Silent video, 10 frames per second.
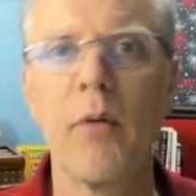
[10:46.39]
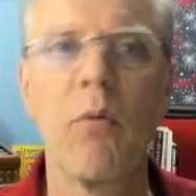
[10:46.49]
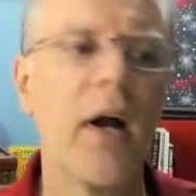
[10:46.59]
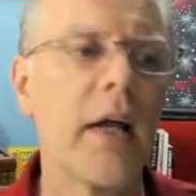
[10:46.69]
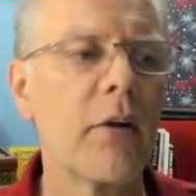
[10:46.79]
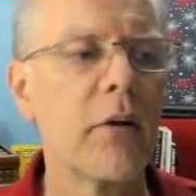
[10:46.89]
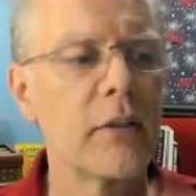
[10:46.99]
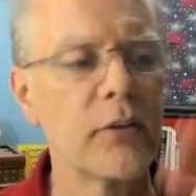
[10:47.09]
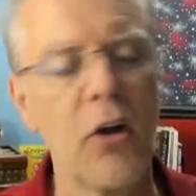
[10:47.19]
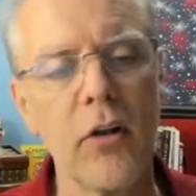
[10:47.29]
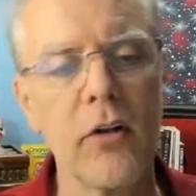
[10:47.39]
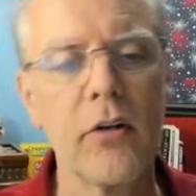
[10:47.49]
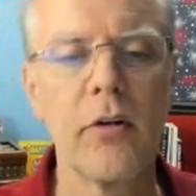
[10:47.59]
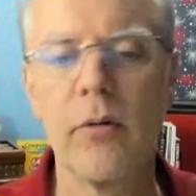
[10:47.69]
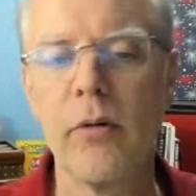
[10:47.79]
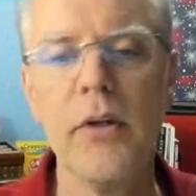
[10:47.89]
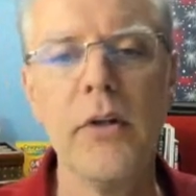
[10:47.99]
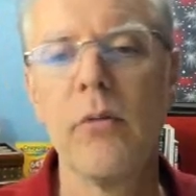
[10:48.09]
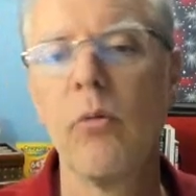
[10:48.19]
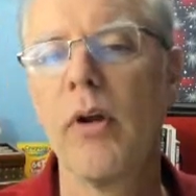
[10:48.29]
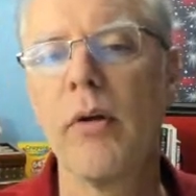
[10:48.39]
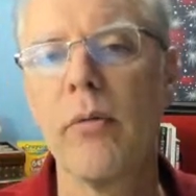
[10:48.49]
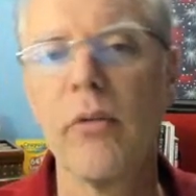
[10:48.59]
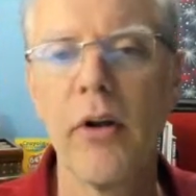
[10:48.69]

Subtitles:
wider or taller or where,